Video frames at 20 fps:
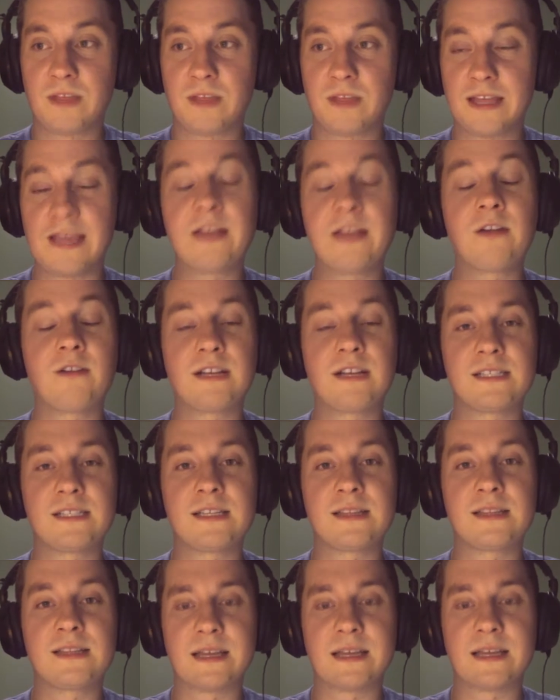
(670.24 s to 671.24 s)
the
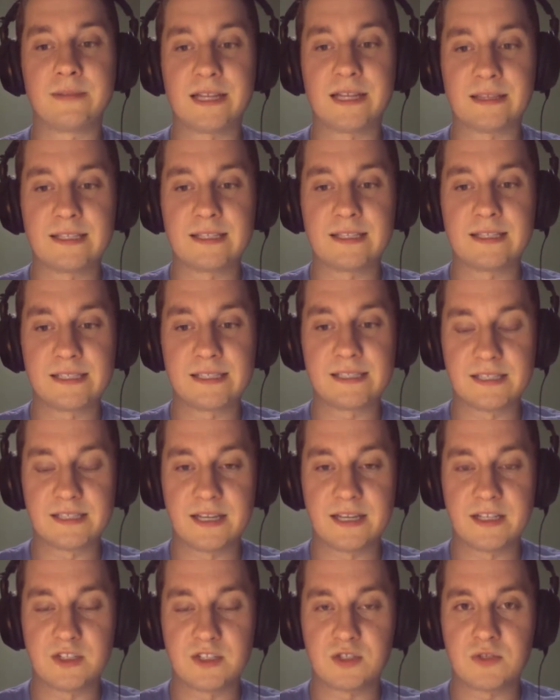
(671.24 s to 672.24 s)
interesting thing about this is it
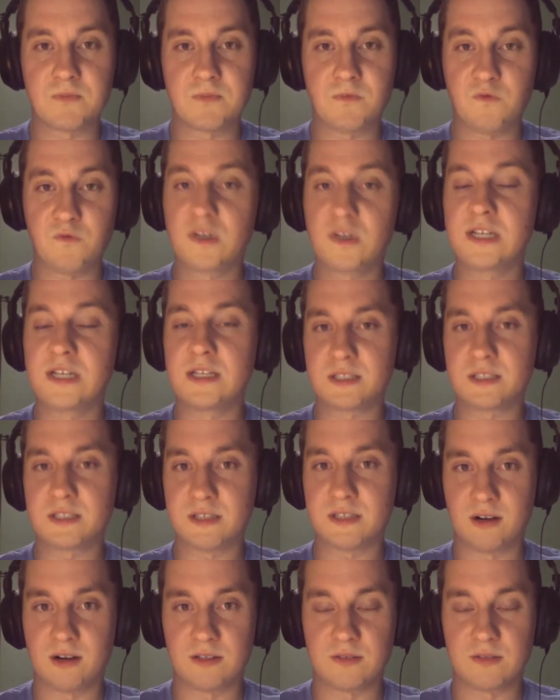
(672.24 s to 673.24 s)
is free to
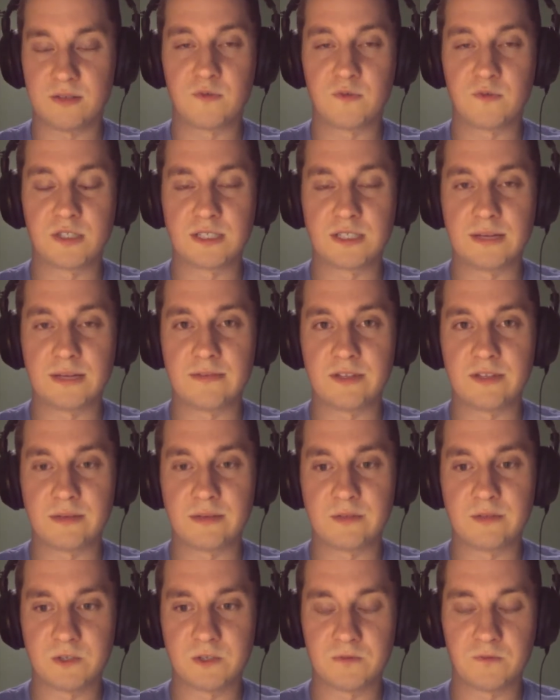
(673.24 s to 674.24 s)
start. The first 7
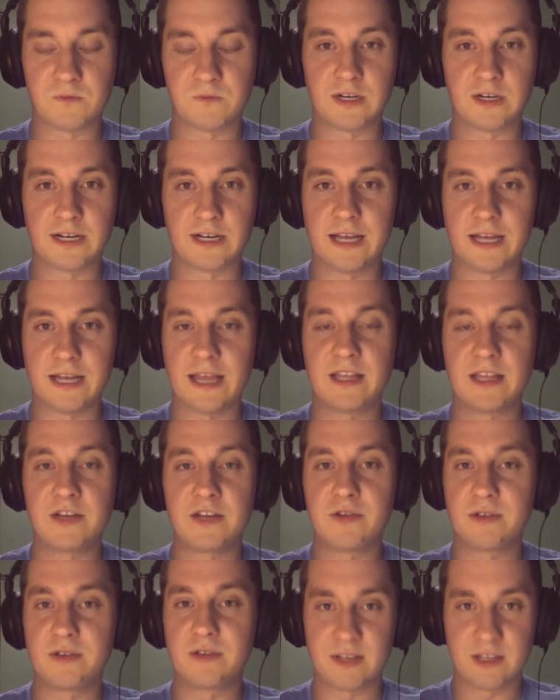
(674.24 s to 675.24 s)
levels are free, and then
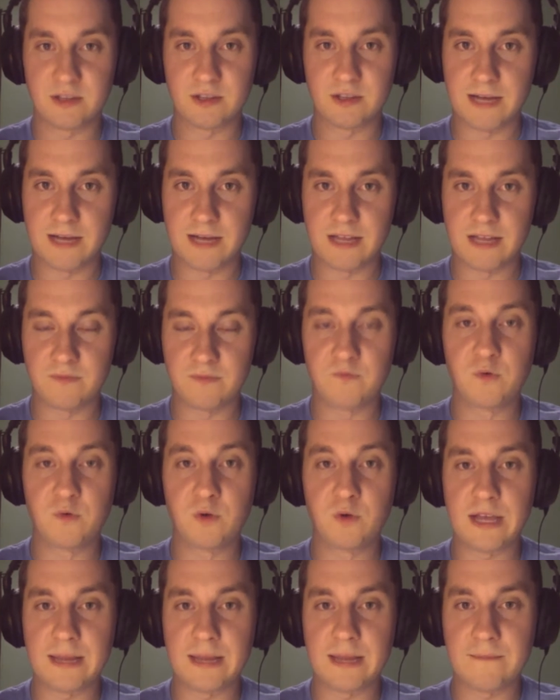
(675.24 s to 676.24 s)
you can either buy the
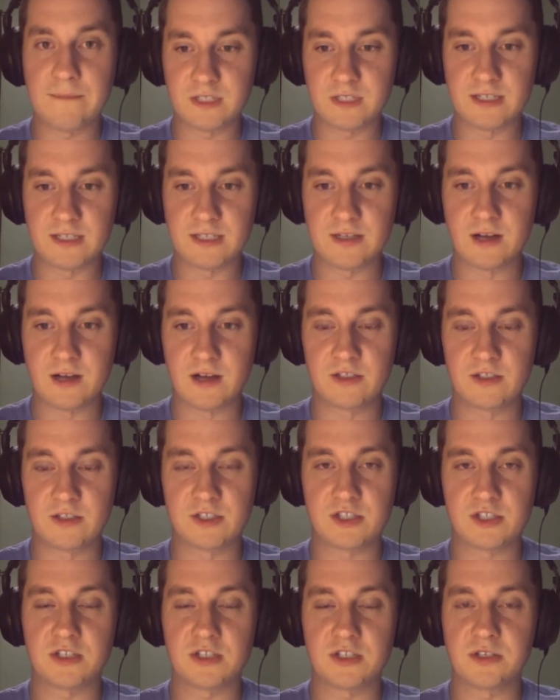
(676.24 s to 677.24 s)
full game for
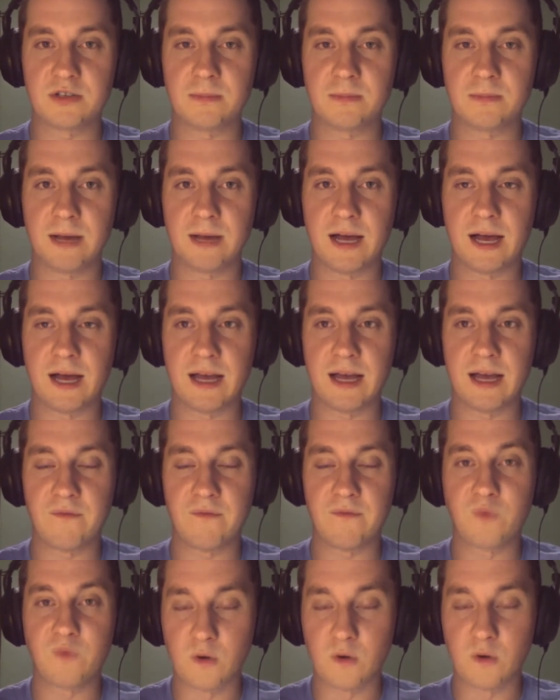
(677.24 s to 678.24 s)
$10, or you can buy
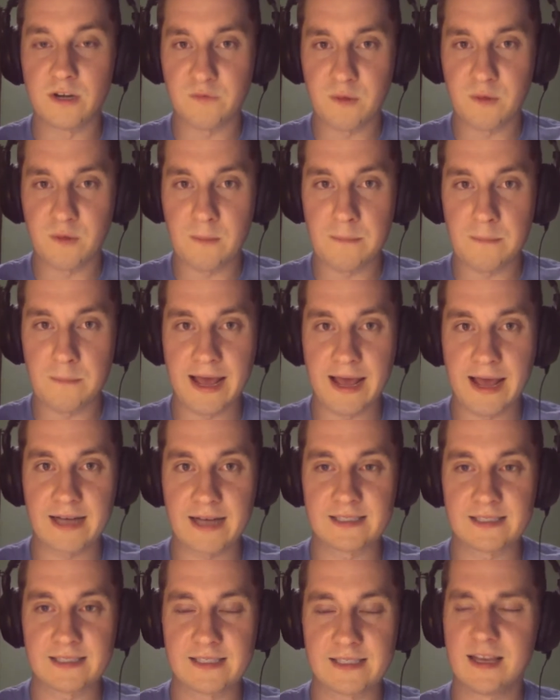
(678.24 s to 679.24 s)
4 different
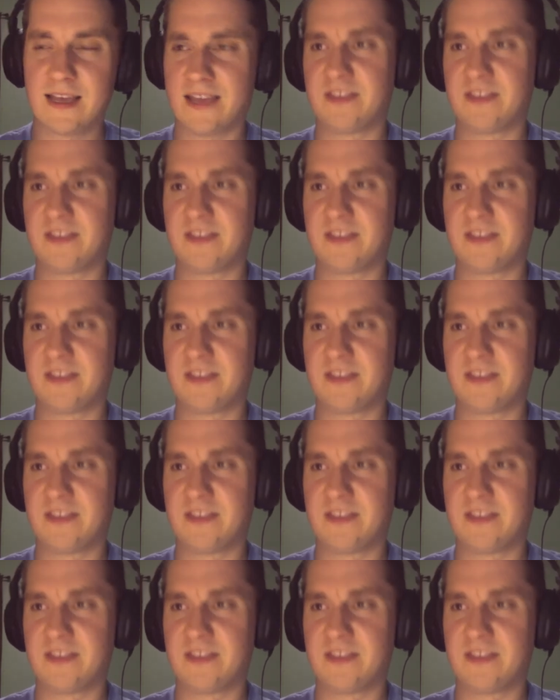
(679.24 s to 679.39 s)
packs.